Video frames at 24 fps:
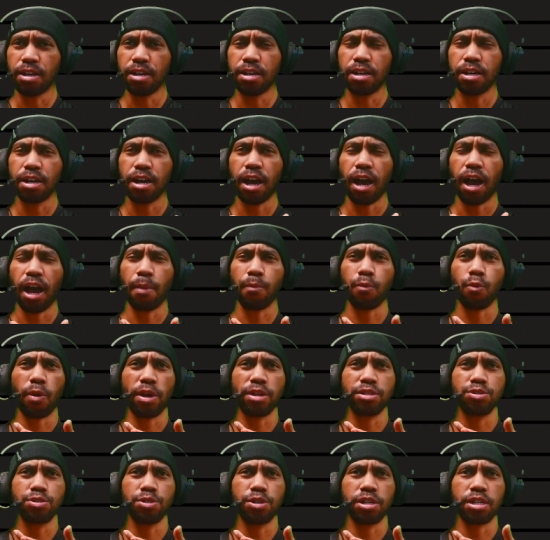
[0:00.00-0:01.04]
uh I'm
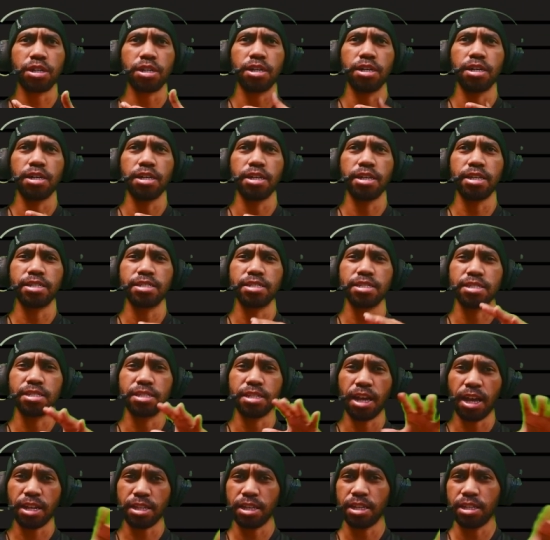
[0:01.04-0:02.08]
quite sure is
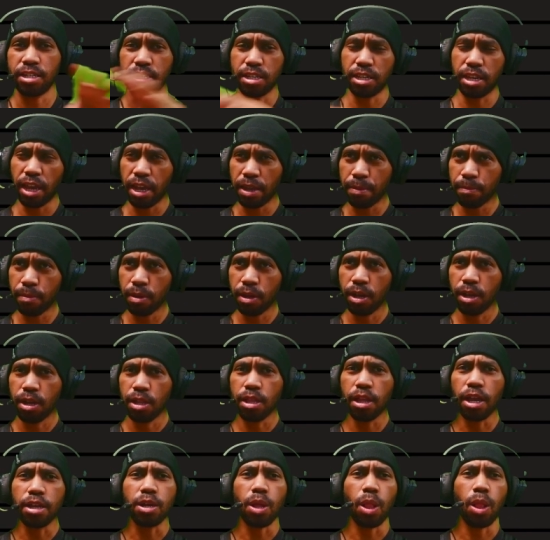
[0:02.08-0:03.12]
not in the game,
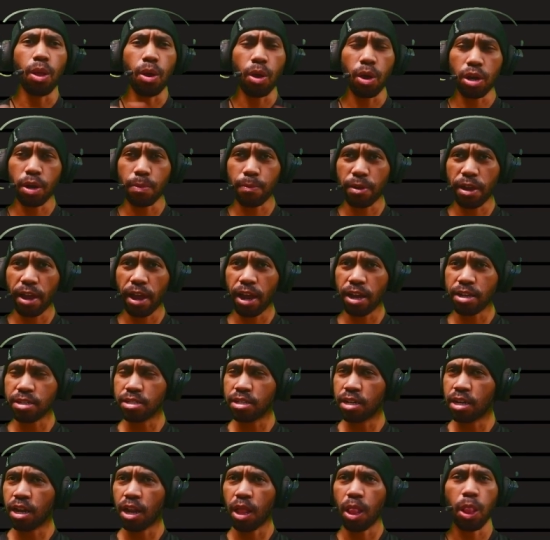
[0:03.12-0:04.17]
like a lot of
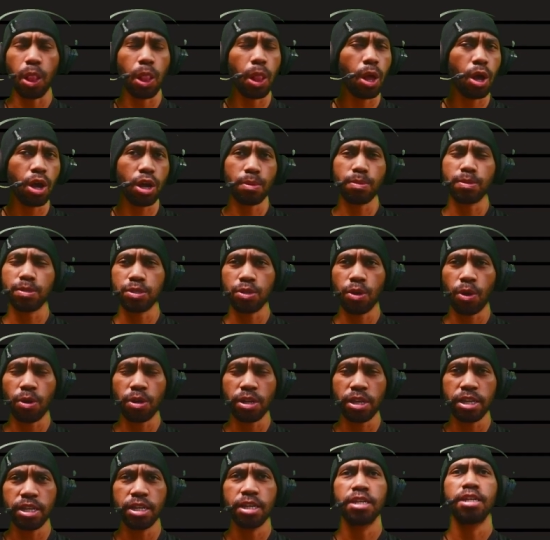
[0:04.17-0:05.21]
character, a lot of
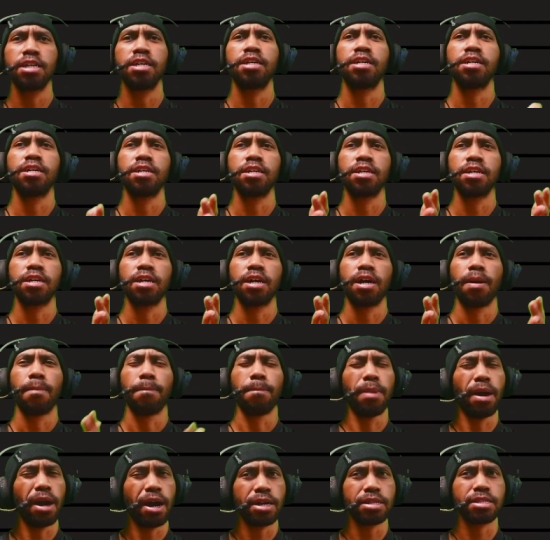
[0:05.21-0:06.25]
story.
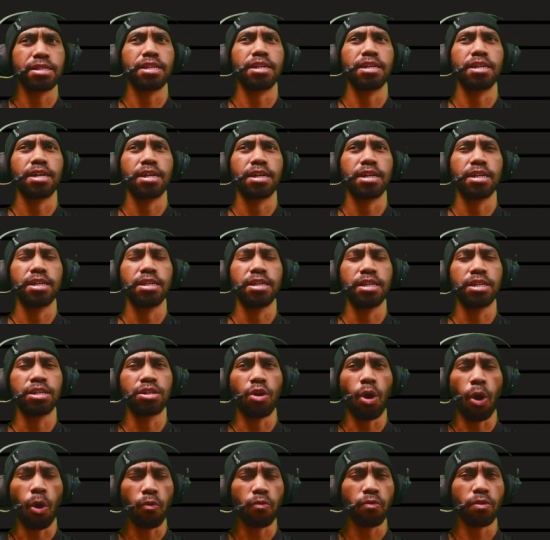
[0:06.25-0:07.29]
But
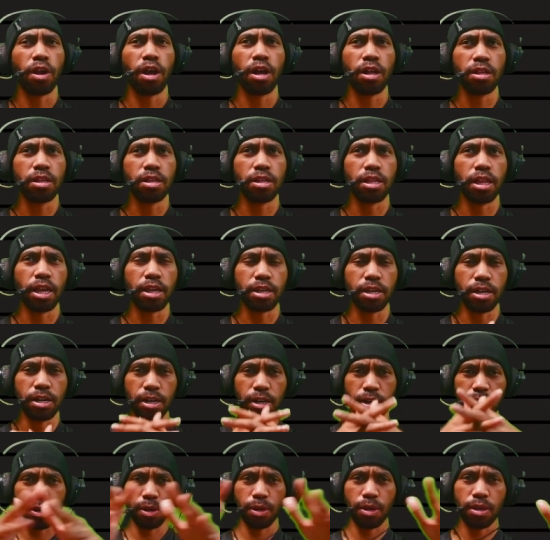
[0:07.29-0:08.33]
in overall like
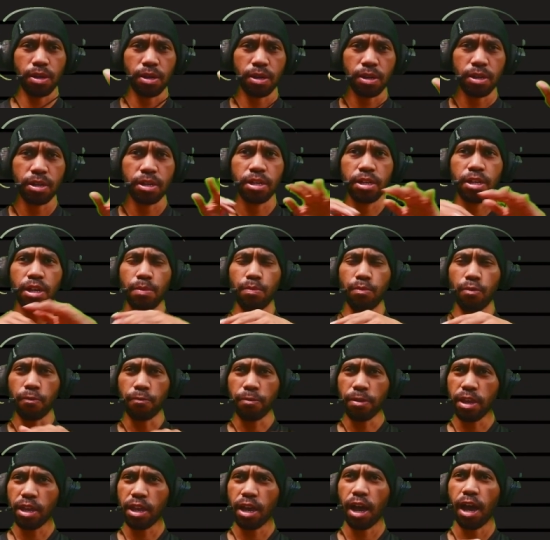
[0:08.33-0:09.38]
uh
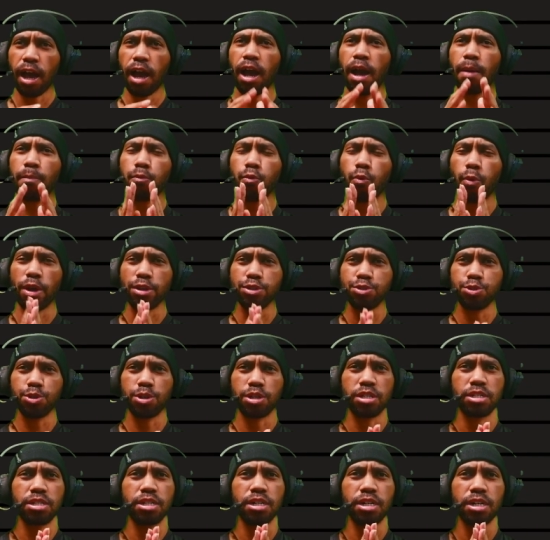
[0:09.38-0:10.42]
movie, I'm quite
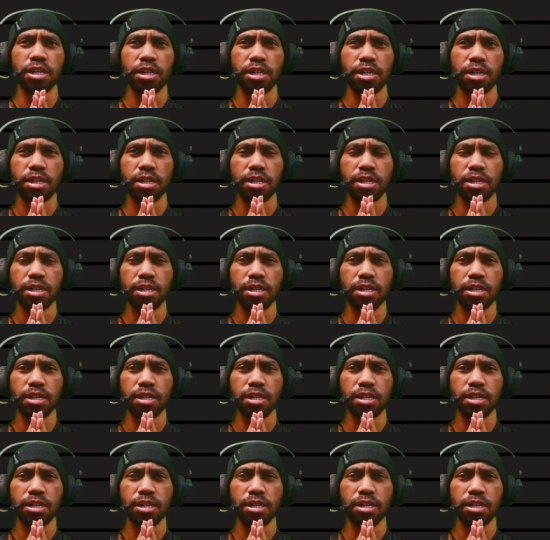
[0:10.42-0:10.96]
sure the